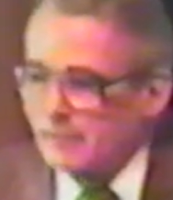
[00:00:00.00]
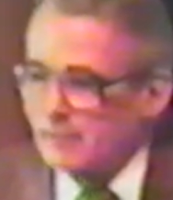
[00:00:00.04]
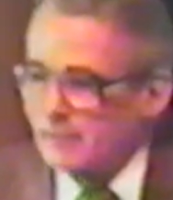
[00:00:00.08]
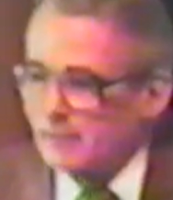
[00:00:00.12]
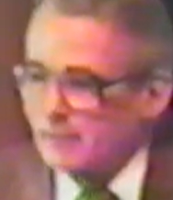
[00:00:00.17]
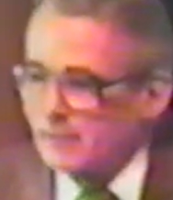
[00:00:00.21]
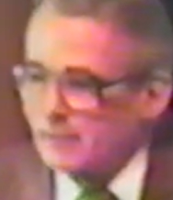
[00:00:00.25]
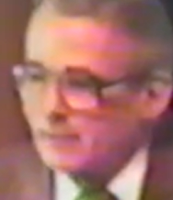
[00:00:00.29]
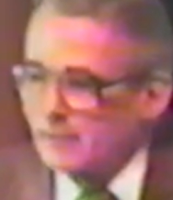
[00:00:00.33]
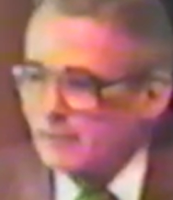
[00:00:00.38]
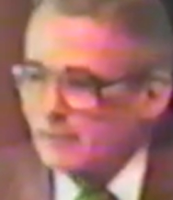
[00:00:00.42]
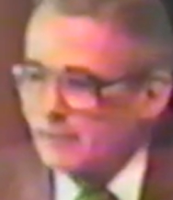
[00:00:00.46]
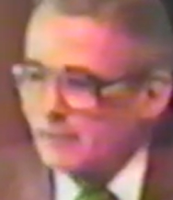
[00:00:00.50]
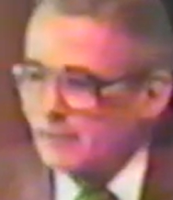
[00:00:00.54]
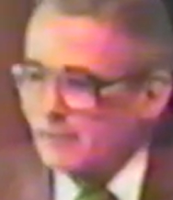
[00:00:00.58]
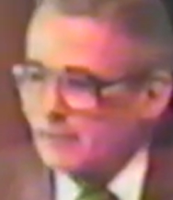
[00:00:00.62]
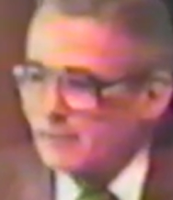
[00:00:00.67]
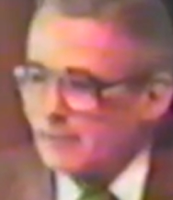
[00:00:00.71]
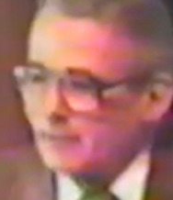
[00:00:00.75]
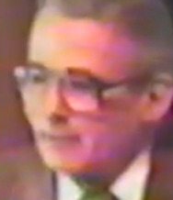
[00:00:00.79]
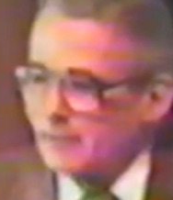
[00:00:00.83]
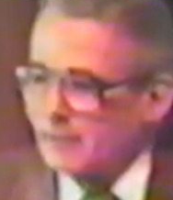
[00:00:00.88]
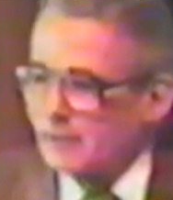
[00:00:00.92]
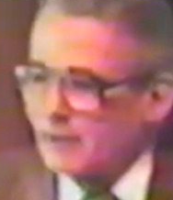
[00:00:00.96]

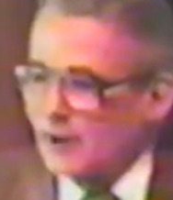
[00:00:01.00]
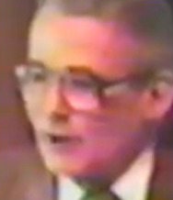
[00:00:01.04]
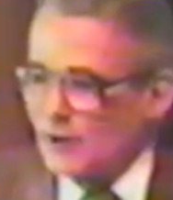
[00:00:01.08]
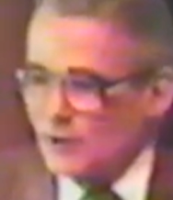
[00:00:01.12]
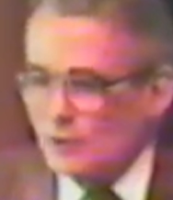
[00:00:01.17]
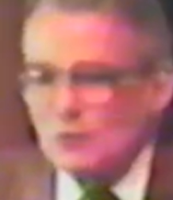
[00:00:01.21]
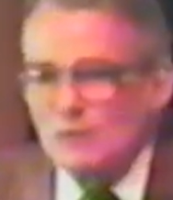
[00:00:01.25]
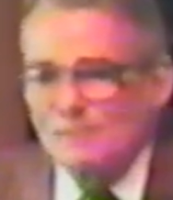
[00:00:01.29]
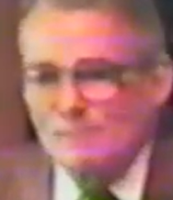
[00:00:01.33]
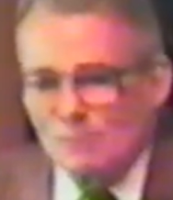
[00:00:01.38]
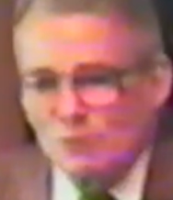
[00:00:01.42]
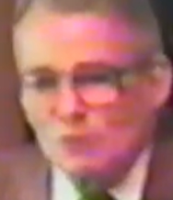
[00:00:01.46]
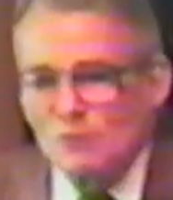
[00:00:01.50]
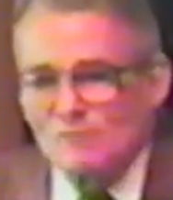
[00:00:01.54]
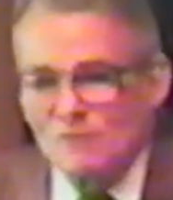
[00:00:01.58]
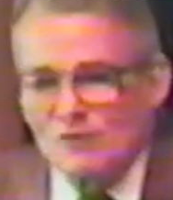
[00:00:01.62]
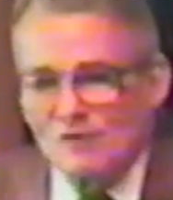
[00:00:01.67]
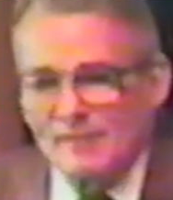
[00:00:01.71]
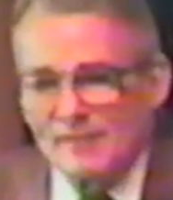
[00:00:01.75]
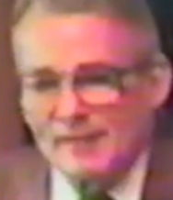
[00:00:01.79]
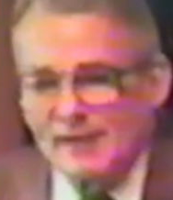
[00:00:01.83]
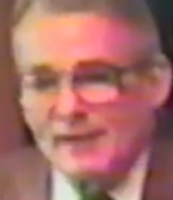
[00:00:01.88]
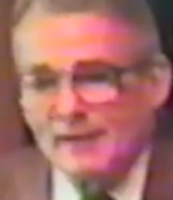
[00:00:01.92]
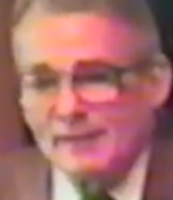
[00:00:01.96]
Can you
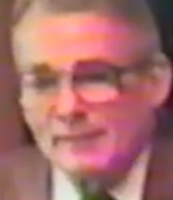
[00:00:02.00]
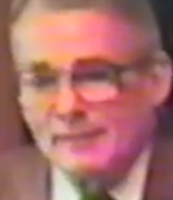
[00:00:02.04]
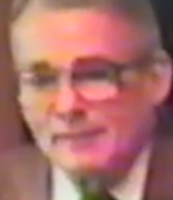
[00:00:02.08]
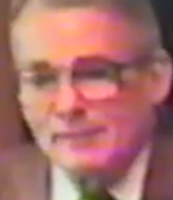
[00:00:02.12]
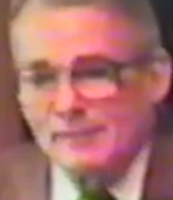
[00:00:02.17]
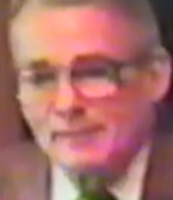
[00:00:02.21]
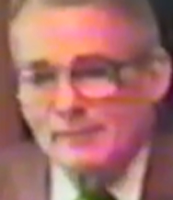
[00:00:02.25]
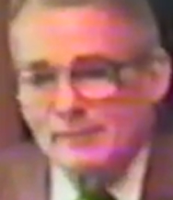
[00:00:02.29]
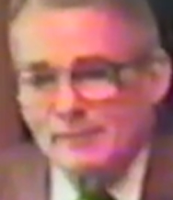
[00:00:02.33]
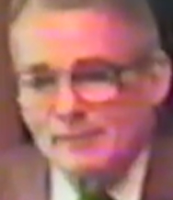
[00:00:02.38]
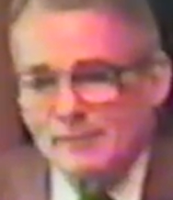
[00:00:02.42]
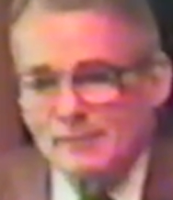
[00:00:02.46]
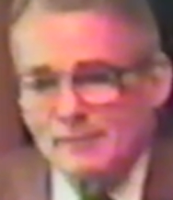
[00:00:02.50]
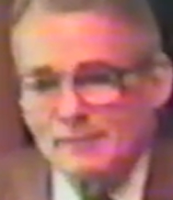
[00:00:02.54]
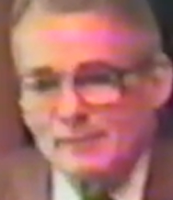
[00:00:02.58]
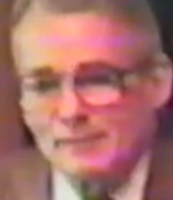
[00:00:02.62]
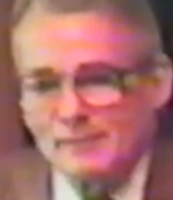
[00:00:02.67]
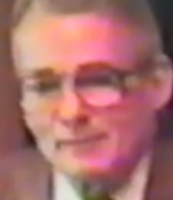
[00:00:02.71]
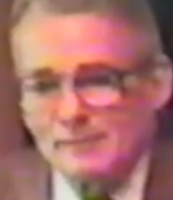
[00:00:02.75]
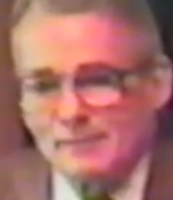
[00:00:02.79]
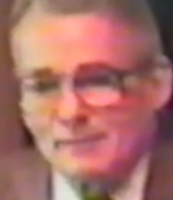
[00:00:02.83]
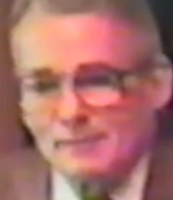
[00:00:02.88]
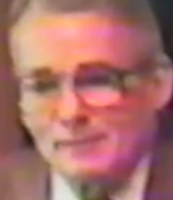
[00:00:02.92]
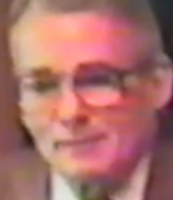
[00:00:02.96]
improve on that?
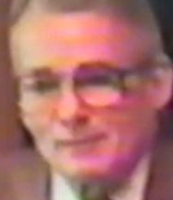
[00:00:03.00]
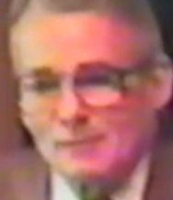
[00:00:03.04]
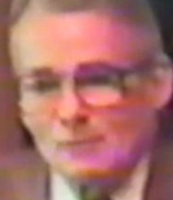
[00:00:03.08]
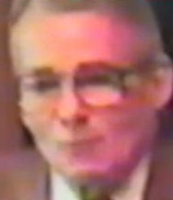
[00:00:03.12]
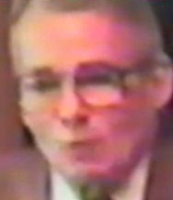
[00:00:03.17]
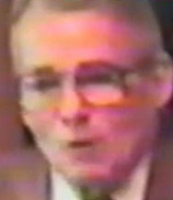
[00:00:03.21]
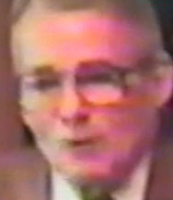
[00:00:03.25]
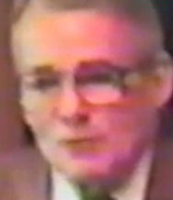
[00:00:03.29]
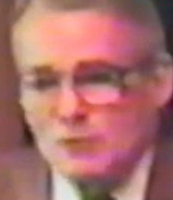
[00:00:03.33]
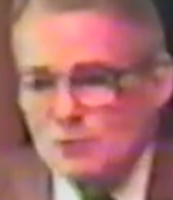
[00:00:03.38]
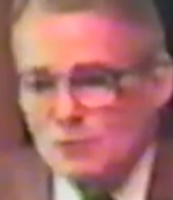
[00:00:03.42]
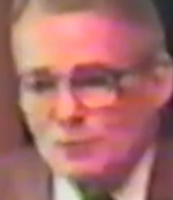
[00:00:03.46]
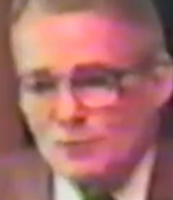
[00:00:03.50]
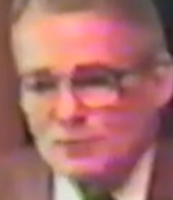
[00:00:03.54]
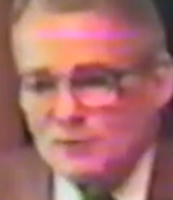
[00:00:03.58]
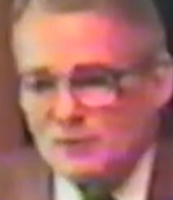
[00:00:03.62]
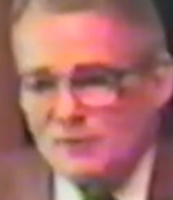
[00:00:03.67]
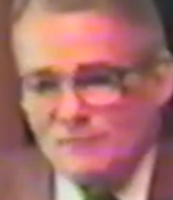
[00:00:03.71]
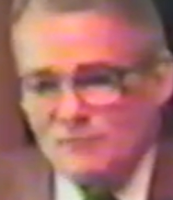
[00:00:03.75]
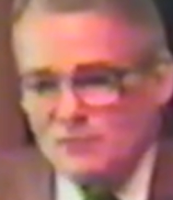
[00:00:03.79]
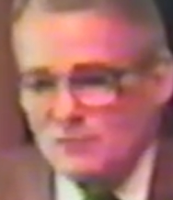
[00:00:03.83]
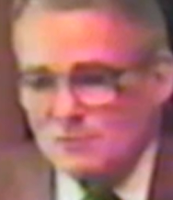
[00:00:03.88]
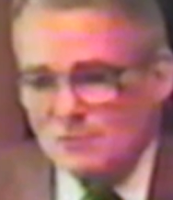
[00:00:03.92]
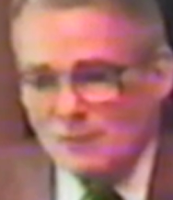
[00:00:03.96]
Why, you
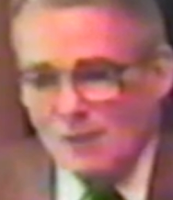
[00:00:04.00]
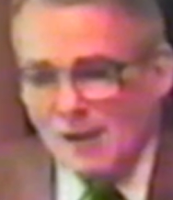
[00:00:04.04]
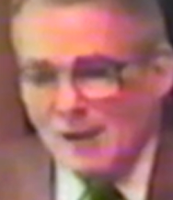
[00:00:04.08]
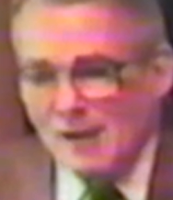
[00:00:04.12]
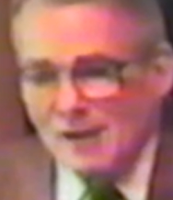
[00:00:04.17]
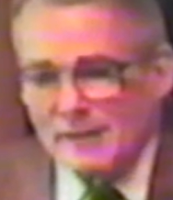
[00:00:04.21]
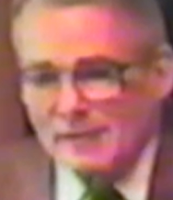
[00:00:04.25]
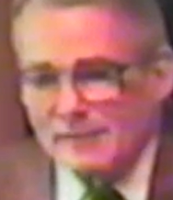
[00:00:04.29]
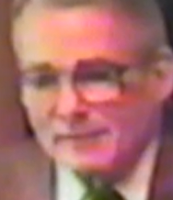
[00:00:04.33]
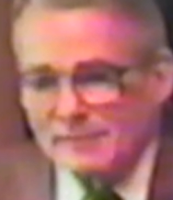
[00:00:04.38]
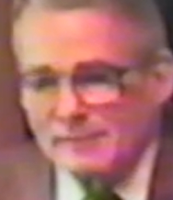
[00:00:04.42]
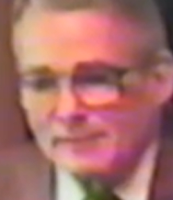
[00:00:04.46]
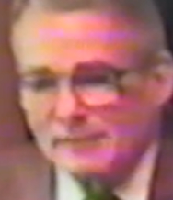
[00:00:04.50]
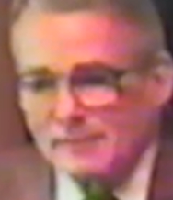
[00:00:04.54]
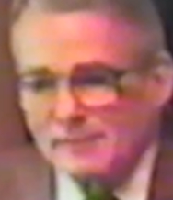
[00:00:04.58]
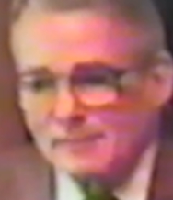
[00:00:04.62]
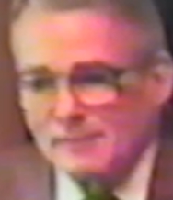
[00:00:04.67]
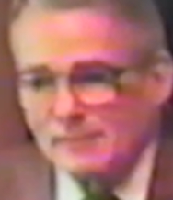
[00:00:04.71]
couldn't if you tried.